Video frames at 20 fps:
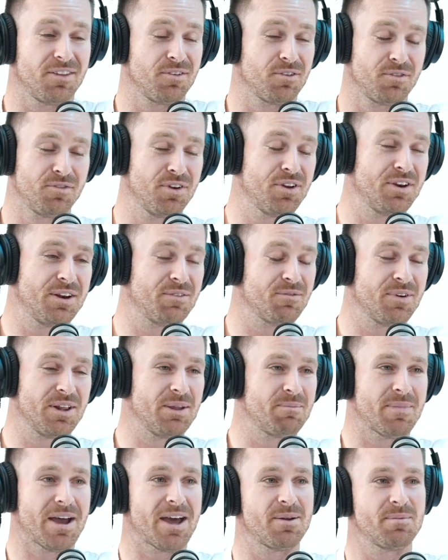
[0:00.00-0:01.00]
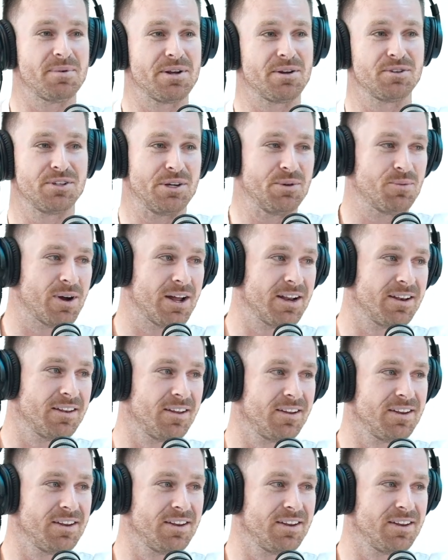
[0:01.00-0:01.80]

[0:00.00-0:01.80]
The review didn't really matter because you won.